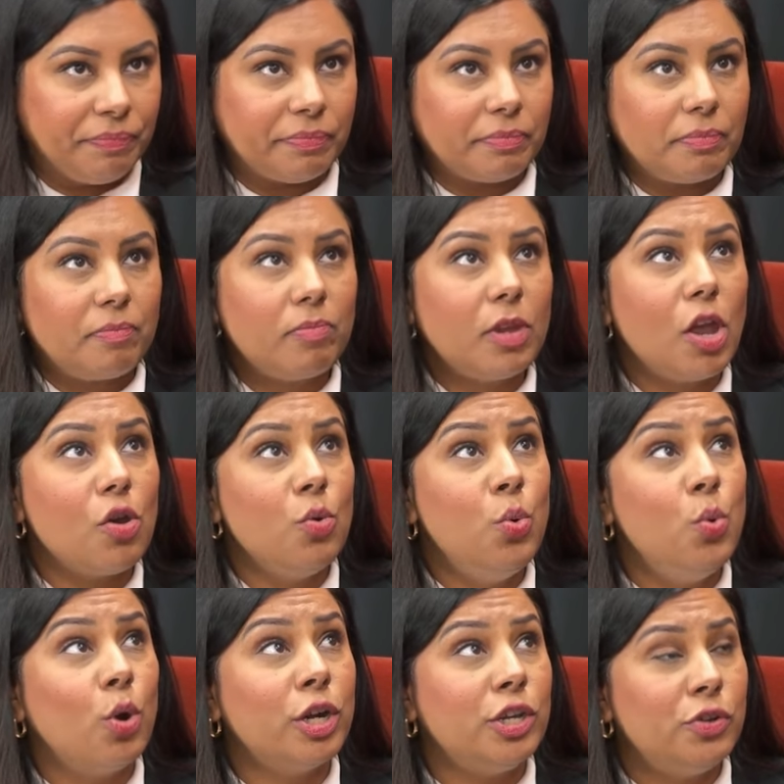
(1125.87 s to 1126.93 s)
Hmm
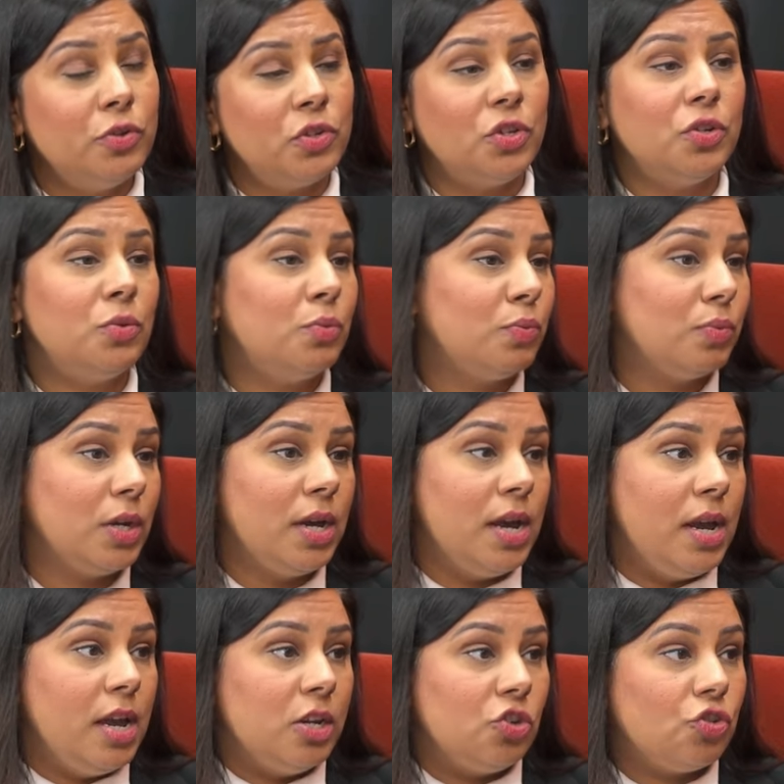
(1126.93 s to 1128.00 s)
who are used to
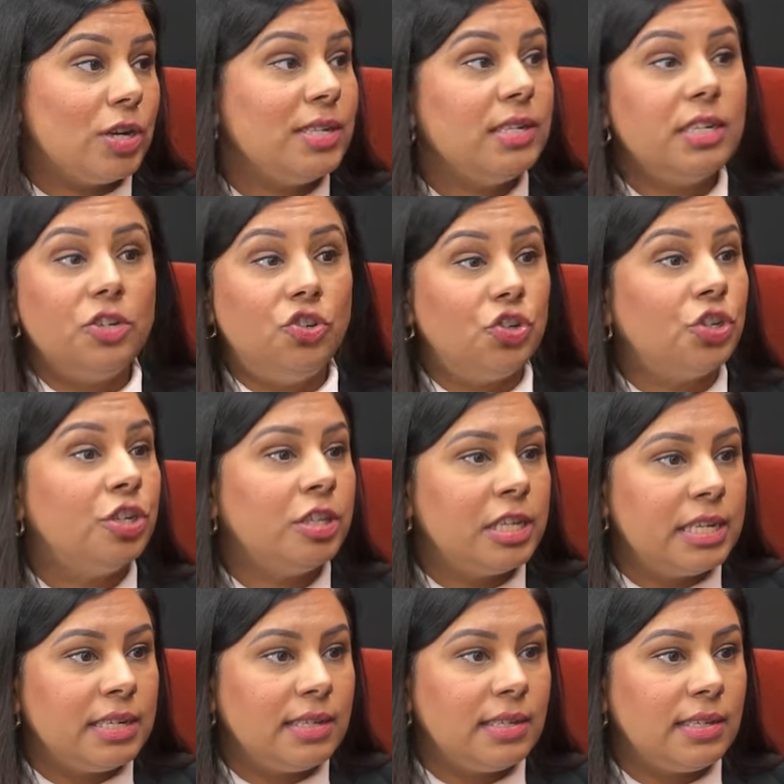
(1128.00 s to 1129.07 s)
trusted
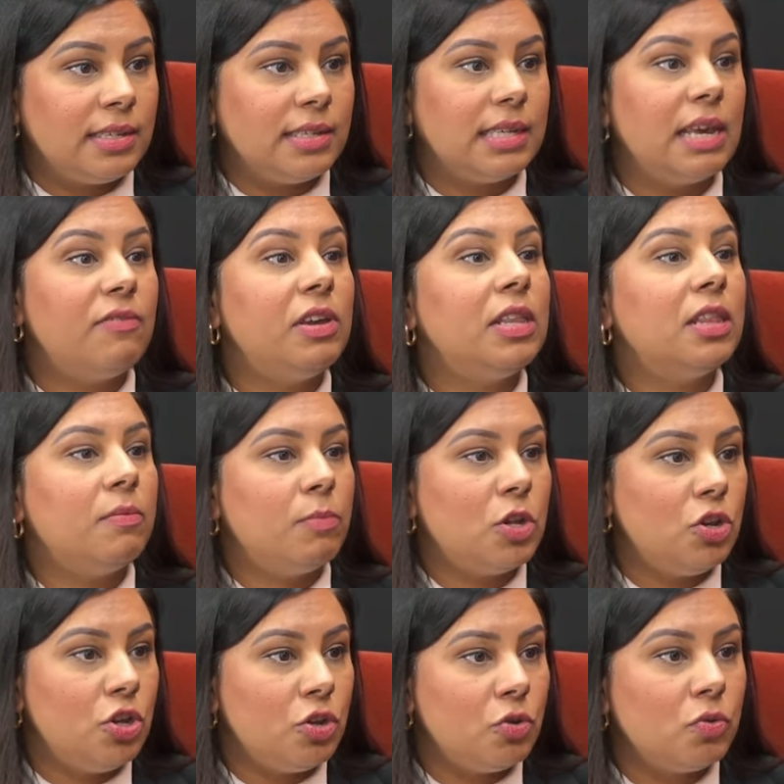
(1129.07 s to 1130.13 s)
journalists giving them
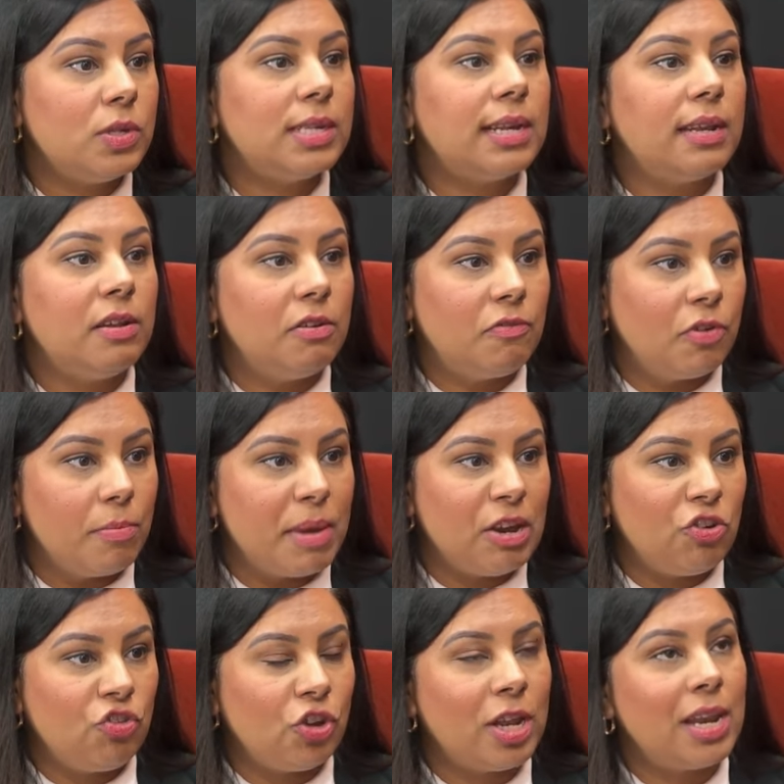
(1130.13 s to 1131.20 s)
the news and
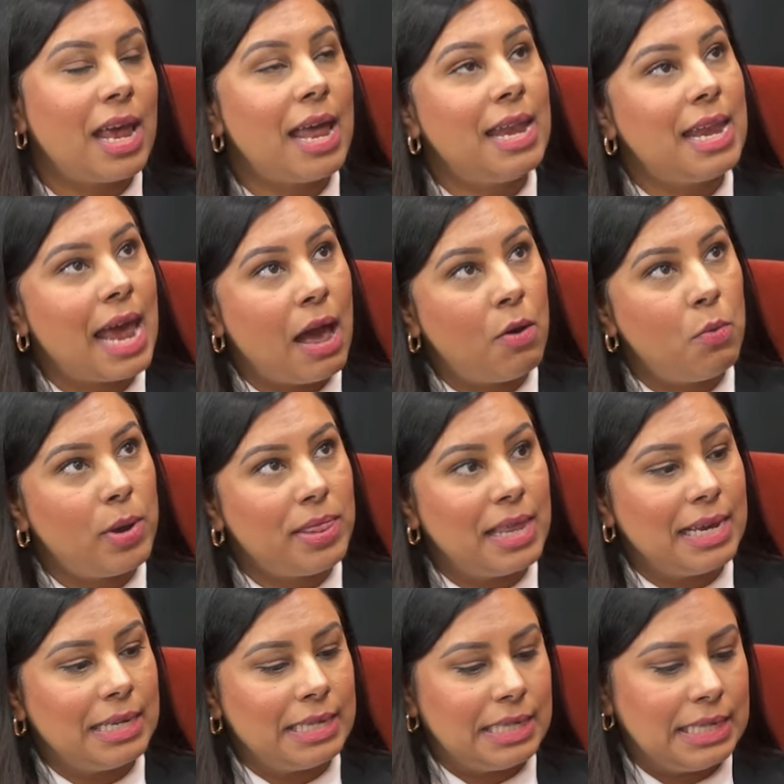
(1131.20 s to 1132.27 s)
information. And now, when
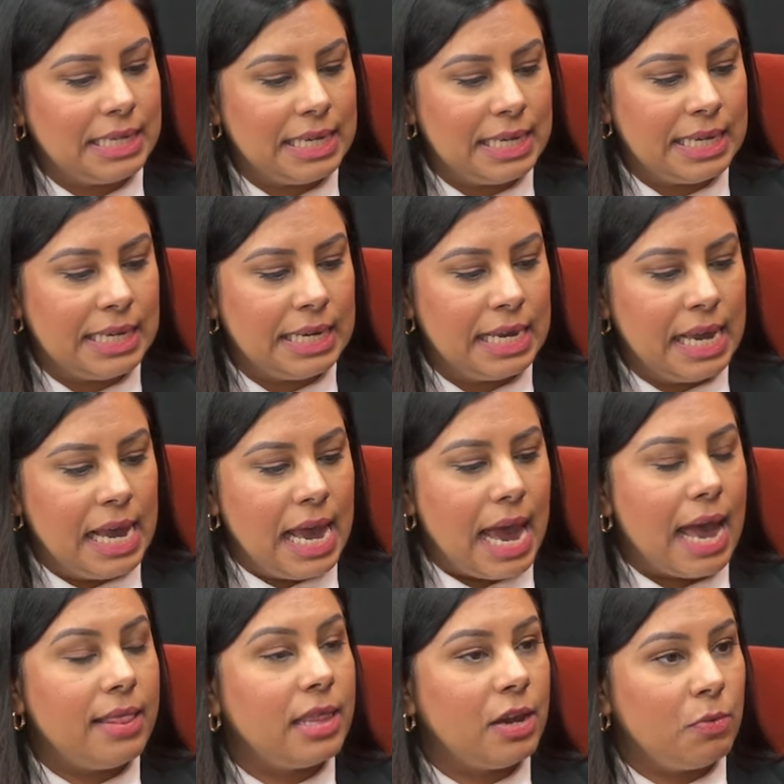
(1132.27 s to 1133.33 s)
they see
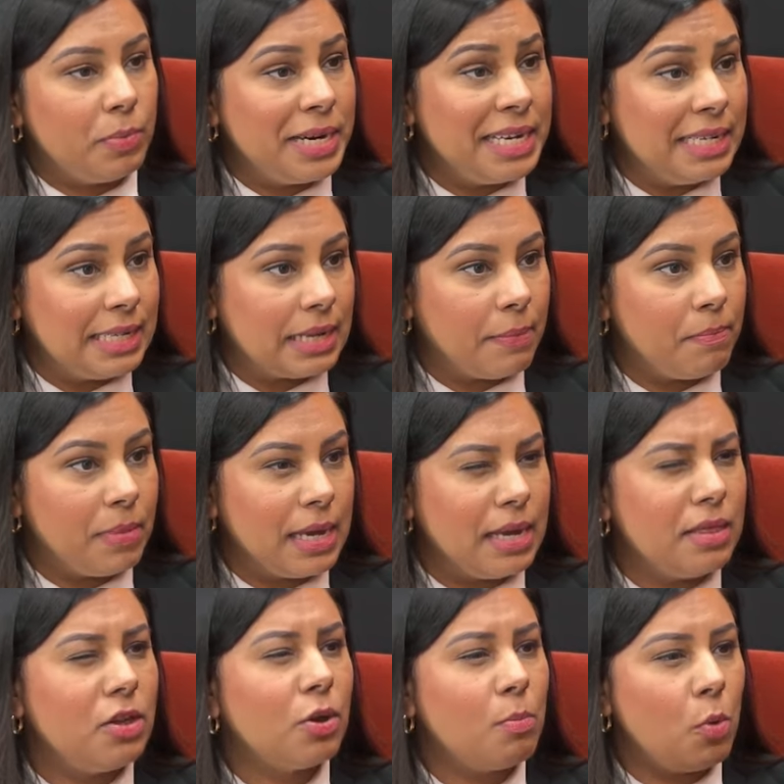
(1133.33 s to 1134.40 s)
and they read
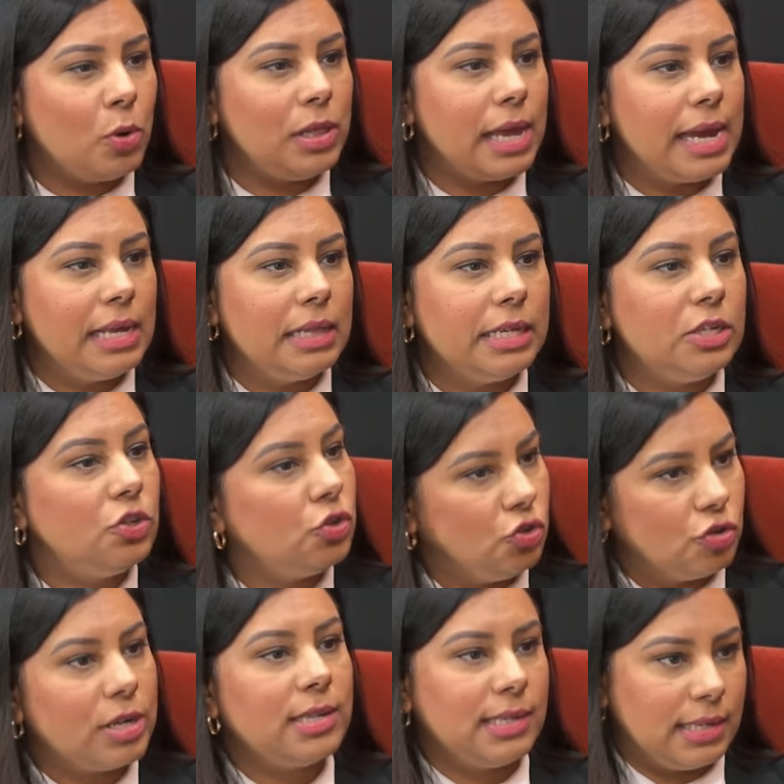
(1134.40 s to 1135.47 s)
something, they're more likely to
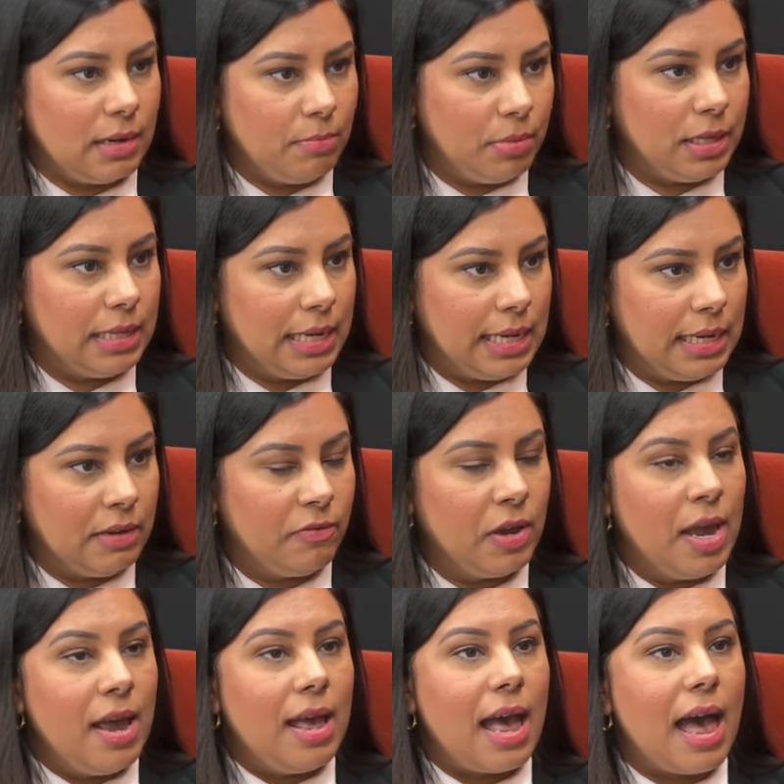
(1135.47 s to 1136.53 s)
trust and believe
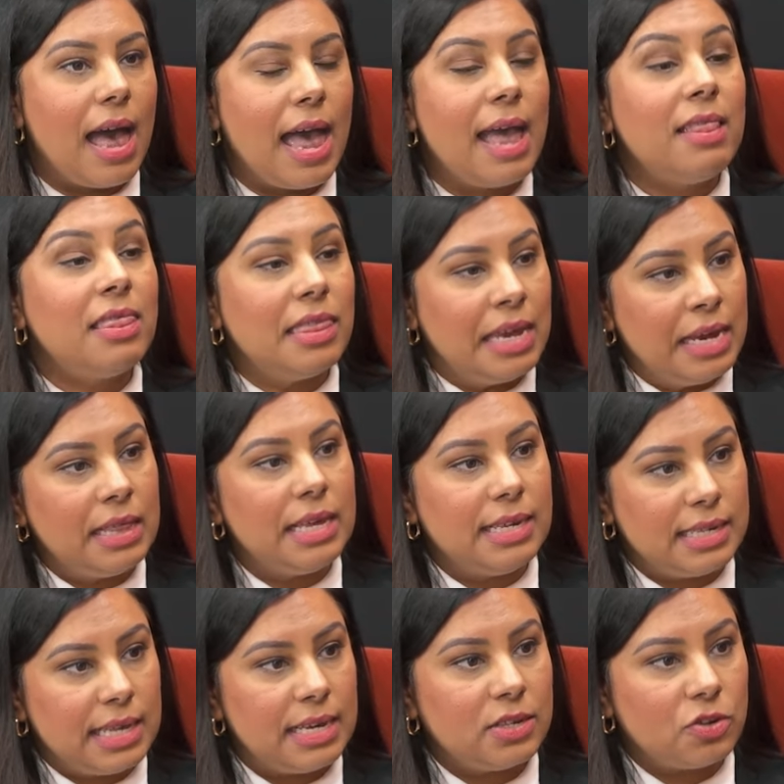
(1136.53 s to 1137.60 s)
uh, yeah. uh, and think
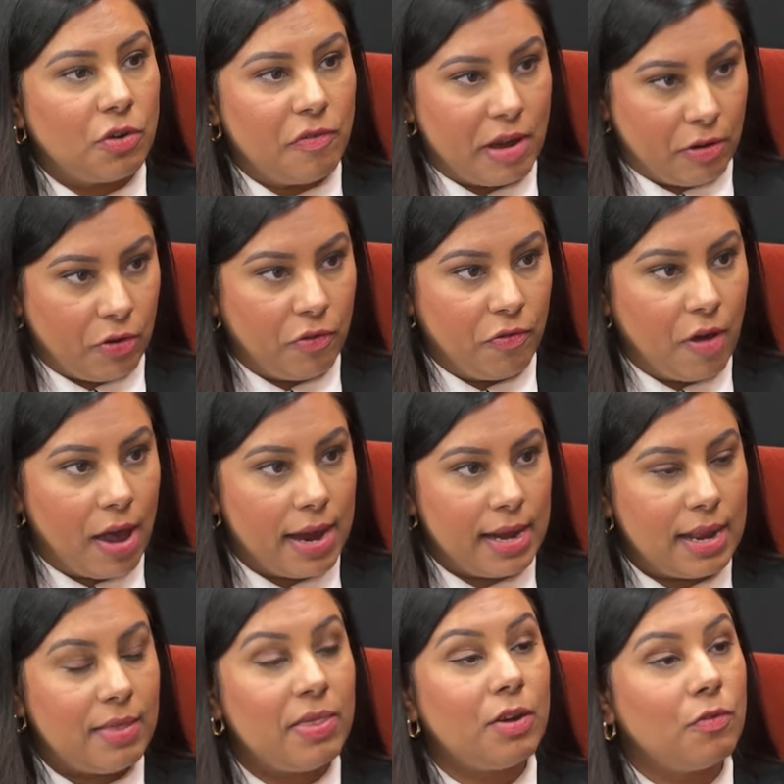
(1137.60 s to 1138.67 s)
these things are
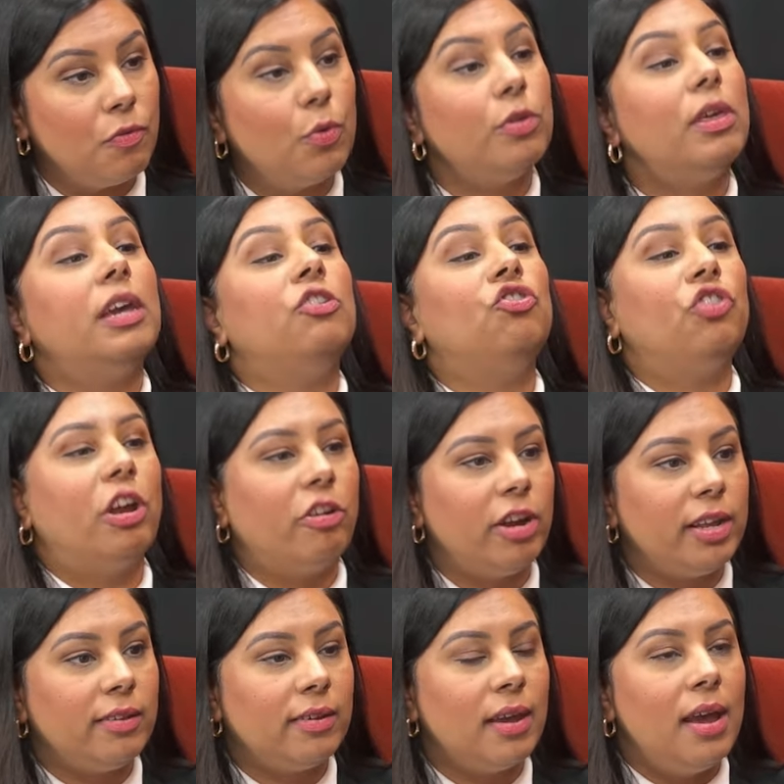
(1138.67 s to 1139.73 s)
verified, and therefore they share
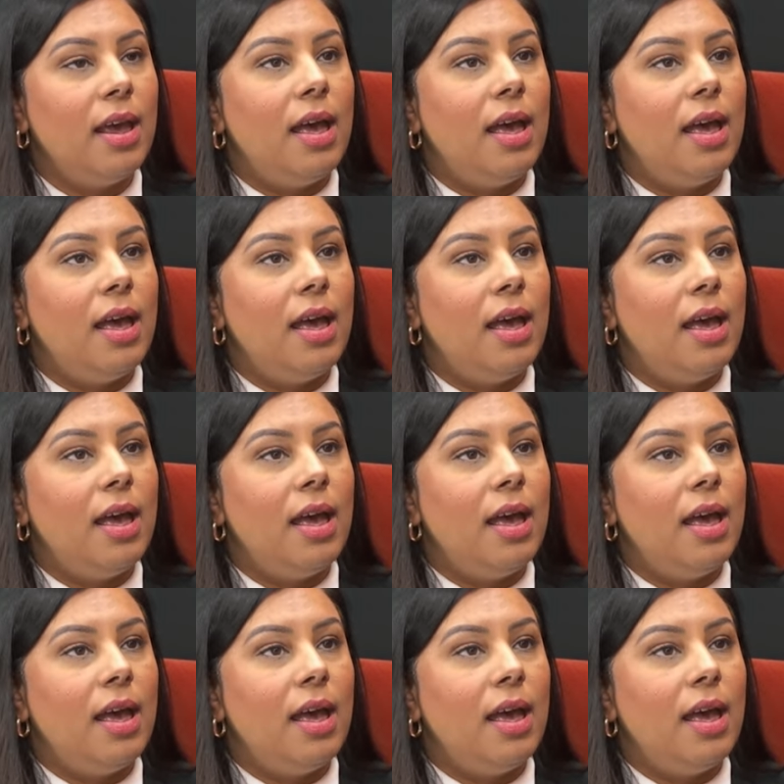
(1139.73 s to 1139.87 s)
it.